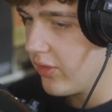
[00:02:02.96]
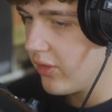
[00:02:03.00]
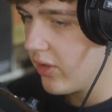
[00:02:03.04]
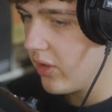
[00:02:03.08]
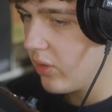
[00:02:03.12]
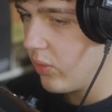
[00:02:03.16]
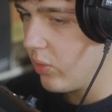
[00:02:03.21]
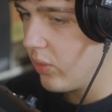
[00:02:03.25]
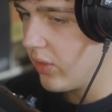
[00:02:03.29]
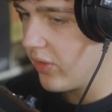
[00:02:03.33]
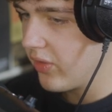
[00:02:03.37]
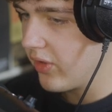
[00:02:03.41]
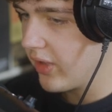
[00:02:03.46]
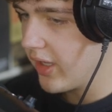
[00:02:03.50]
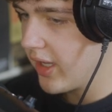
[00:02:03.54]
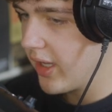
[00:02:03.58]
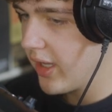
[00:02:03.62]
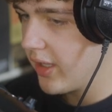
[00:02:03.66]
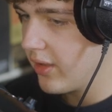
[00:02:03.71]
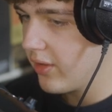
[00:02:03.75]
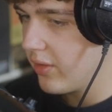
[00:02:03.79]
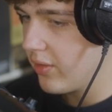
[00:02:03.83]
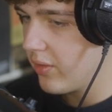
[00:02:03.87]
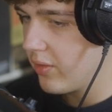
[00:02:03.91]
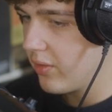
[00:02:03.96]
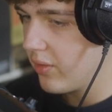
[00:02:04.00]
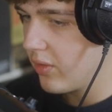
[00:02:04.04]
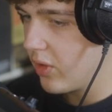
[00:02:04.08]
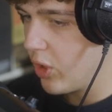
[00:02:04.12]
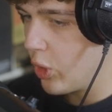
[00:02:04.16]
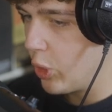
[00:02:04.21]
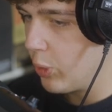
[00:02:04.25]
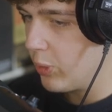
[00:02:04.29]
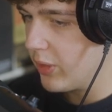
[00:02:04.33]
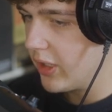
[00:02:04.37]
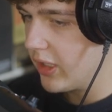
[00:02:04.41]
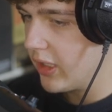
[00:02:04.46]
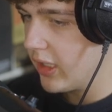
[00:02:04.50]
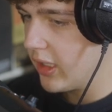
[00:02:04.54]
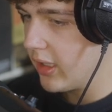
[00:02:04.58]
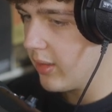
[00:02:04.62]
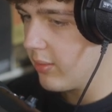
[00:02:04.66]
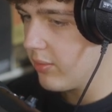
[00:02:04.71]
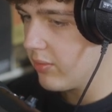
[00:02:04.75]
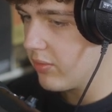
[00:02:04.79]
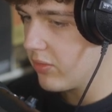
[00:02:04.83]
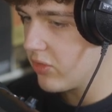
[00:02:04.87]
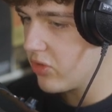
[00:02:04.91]
So once again, open it
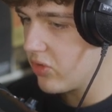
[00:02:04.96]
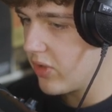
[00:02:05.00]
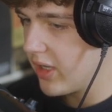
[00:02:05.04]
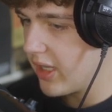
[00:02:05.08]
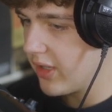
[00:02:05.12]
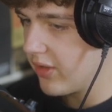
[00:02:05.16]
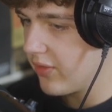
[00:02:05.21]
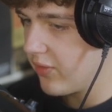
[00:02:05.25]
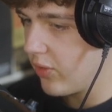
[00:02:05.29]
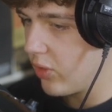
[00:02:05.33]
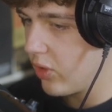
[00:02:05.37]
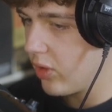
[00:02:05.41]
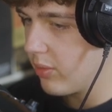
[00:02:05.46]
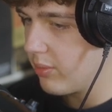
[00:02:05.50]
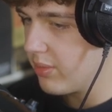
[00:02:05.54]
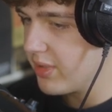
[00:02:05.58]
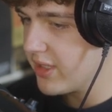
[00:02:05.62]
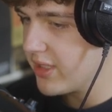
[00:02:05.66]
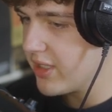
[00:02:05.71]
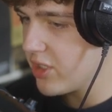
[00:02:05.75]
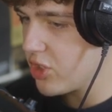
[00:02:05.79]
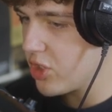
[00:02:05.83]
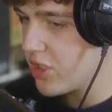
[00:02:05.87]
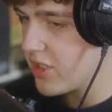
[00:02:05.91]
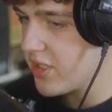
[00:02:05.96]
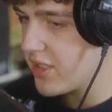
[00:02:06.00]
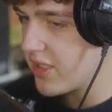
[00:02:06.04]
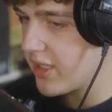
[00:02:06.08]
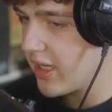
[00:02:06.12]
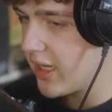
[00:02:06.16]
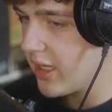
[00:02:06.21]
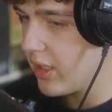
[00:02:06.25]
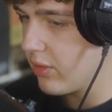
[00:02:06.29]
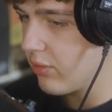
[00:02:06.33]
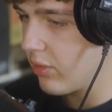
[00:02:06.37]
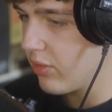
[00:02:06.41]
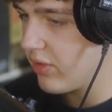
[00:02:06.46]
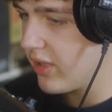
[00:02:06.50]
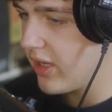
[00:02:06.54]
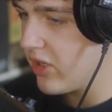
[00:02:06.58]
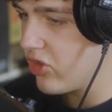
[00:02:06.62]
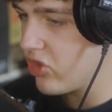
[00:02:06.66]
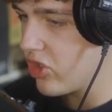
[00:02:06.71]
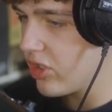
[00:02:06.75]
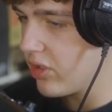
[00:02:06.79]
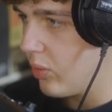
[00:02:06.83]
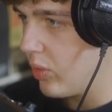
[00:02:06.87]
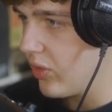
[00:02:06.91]
up, transform, position, scale,
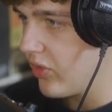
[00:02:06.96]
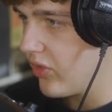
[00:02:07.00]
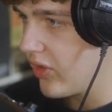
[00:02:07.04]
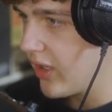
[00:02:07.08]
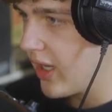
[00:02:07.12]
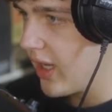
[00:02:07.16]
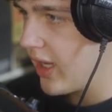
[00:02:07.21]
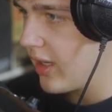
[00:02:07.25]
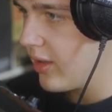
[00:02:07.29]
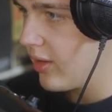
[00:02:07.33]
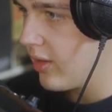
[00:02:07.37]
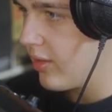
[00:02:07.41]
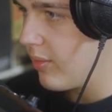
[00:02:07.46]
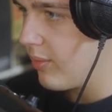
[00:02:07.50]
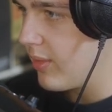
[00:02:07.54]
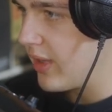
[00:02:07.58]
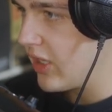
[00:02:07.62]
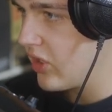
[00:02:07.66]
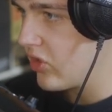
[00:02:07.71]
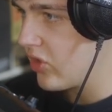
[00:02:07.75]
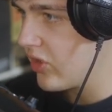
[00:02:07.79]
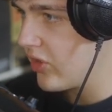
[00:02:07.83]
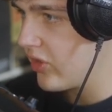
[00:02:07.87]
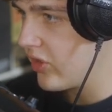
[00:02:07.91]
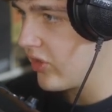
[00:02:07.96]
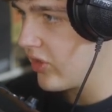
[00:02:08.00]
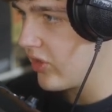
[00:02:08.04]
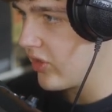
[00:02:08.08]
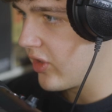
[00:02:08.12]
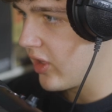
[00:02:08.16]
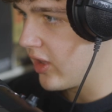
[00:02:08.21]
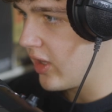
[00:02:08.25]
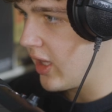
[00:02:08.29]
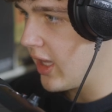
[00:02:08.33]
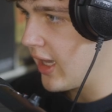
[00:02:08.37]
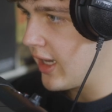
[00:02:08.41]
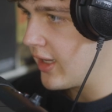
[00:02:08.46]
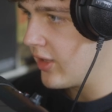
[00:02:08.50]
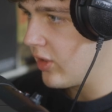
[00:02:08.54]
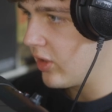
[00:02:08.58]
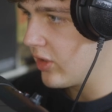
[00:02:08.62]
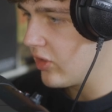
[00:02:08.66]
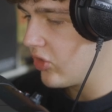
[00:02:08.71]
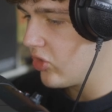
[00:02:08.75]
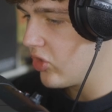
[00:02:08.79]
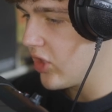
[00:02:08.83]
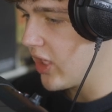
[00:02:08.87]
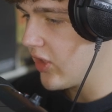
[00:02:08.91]
rotation. Once again, make sure this is aligned on
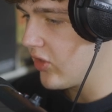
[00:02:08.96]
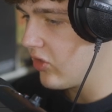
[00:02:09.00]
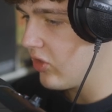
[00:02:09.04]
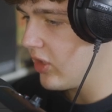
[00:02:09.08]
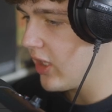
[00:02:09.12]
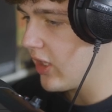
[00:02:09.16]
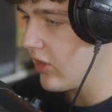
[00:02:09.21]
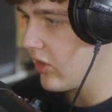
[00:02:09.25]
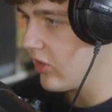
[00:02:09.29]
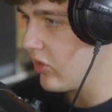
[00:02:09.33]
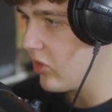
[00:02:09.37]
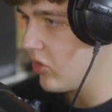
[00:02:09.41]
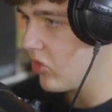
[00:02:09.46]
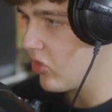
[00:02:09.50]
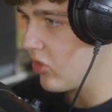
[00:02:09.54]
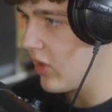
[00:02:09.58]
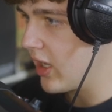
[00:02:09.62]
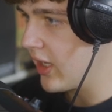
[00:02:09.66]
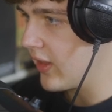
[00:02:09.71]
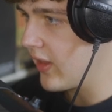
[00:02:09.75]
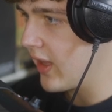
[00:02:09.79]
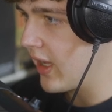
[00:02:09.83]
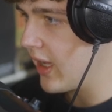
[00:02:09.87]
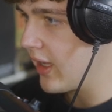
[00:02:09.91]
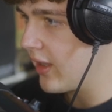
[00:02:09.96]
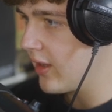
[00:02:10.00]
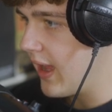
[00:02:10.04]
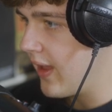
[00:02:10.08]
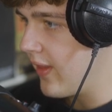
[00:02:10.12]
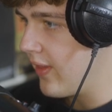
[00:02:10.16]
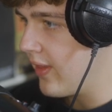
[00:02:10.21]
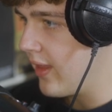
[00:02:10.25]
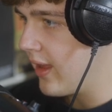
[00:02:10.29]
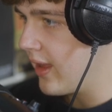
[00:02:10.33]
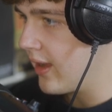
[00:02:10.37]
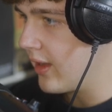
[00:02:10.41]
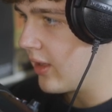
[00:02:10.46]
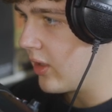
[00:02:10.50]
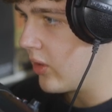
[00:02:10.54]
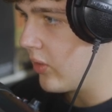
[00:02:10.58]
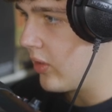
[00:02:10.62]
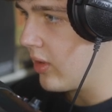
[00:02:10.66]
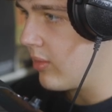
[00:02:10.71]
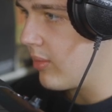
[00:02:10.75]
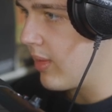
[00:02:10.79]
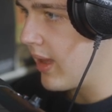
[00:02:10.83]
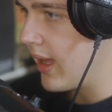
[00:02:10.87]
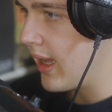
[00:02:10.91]
his chest. You guys can just drag that, and then
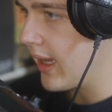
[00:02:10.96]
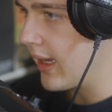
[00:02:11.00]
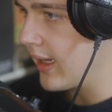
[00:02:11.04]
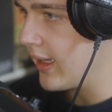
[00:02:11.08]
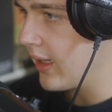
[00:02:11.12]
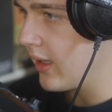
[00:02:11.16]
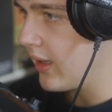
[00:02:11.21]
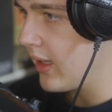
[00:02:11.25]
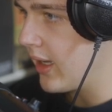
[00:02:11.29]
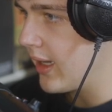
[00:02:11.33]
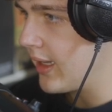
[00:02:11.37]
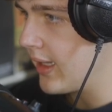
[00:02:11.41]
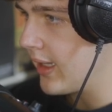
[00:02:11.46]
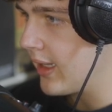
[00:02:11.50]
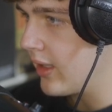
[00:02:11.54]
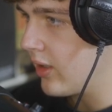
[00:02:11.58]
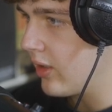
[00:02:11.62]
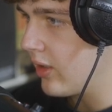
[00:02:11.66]
going back and aligning